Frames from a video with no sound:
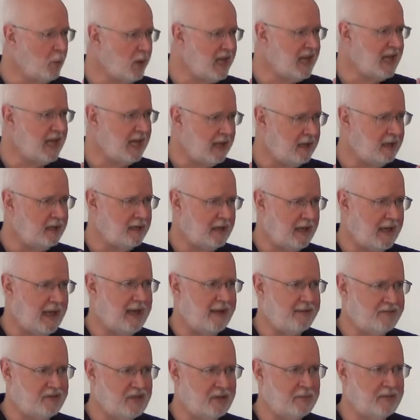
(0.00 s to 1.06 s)
we
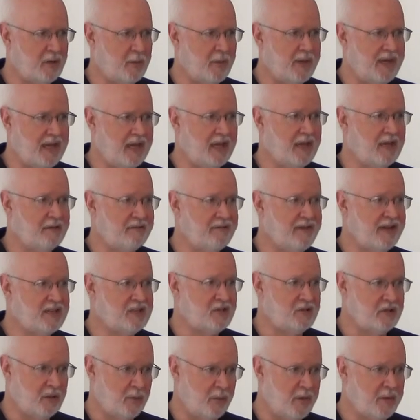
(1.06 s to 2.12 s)
have somebody we can confess to,